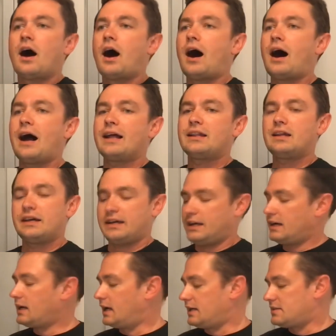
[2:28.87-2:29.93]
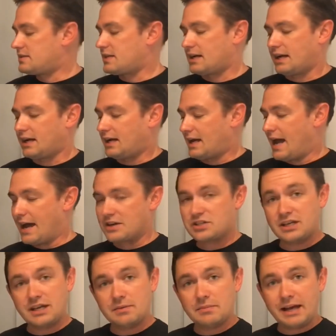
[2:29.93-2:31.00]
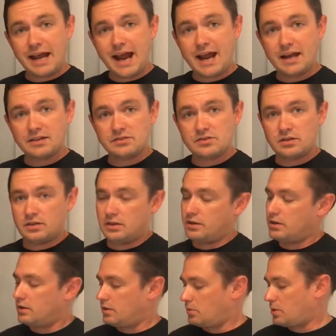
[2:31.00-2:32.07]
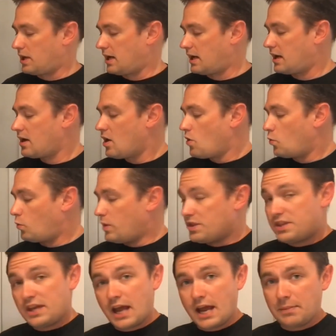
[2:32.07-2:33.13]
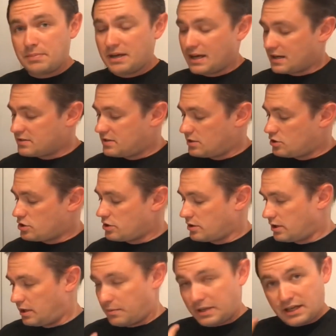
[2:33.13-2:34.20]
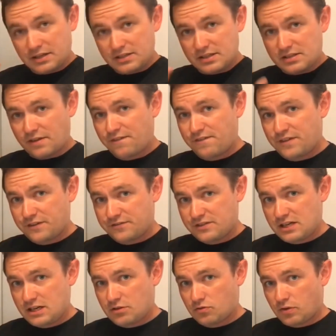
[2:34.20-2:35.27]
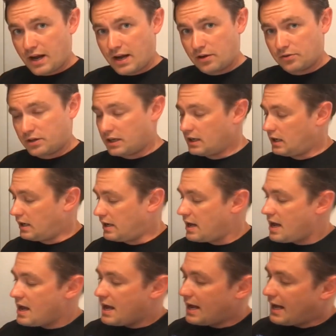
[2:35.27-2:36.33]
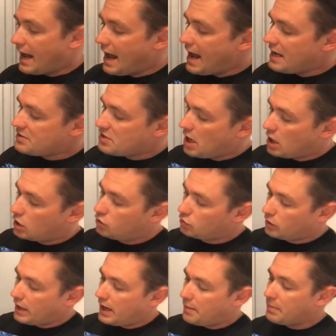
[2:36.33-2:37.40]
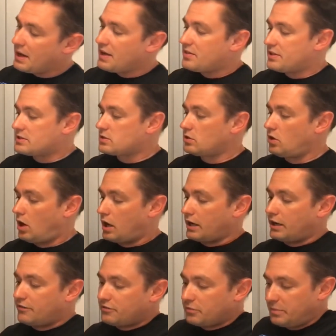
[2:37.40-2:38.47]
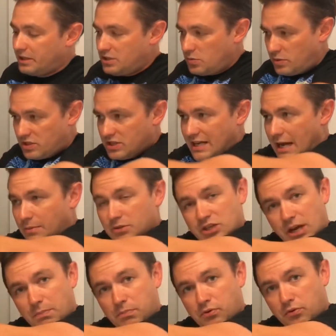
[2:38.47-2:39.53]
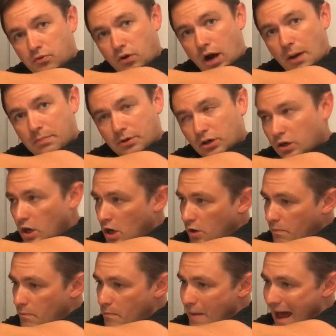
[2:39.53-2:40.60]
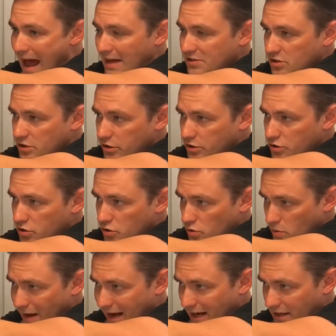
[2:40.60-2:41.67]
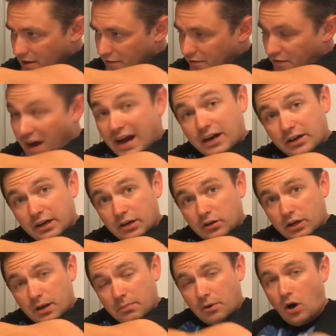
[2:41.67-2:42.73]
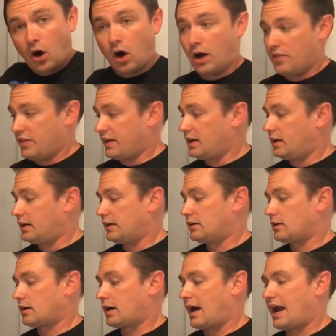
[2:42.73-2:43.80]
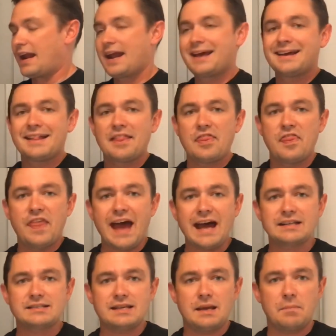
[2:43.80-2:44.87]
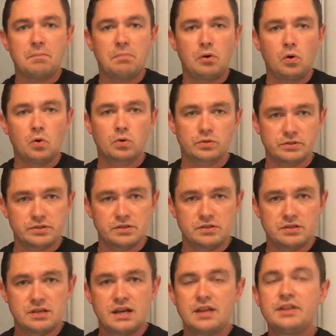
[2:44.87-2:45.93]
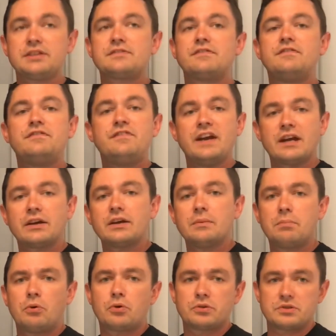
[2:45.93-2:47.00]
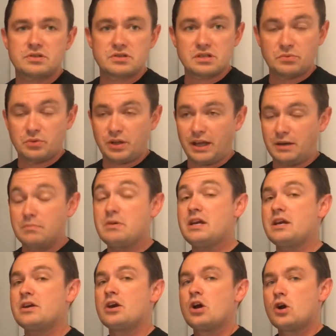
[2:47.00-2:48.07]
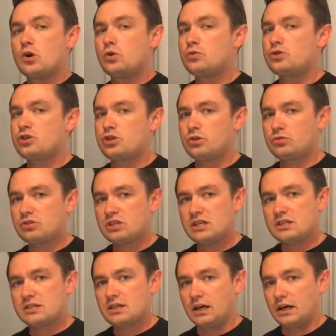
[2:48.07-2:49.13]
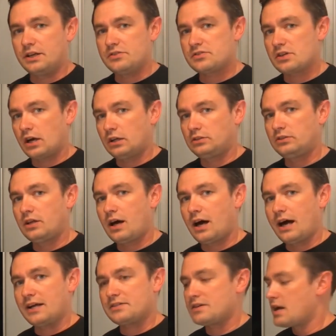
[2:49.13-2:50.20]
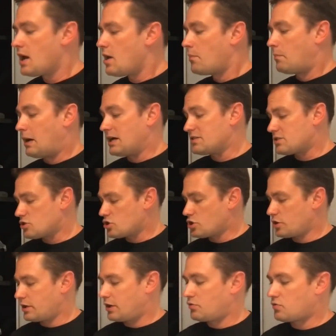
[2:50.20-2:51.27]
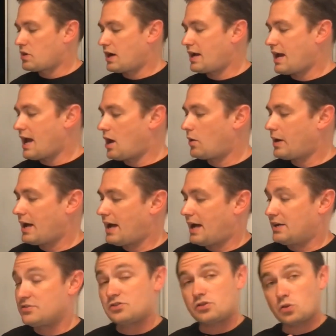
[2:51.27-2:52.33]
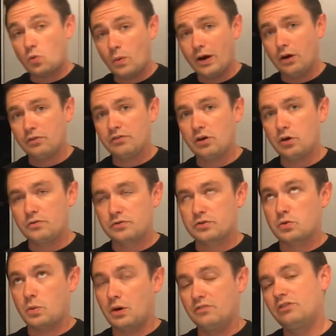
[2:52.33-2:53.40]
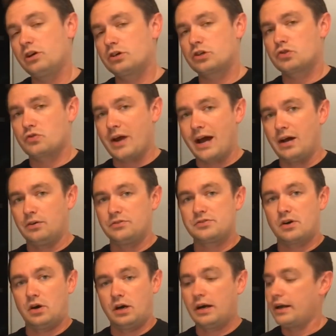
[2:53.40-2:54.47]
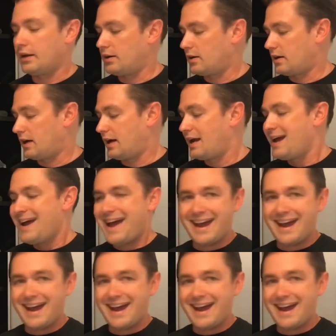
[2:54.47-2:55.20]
I like guns that I can actually get my hands on, okay? With the APX Centurion, because it's a 15 round gun, it has a grip that's long enough for me to establish a proper master two-handed firing grip on the gun, all right? That's important. That's very important to someone like me who shoots these guns a lot. My Centurion right now has over 1,200 rounds on it, all right?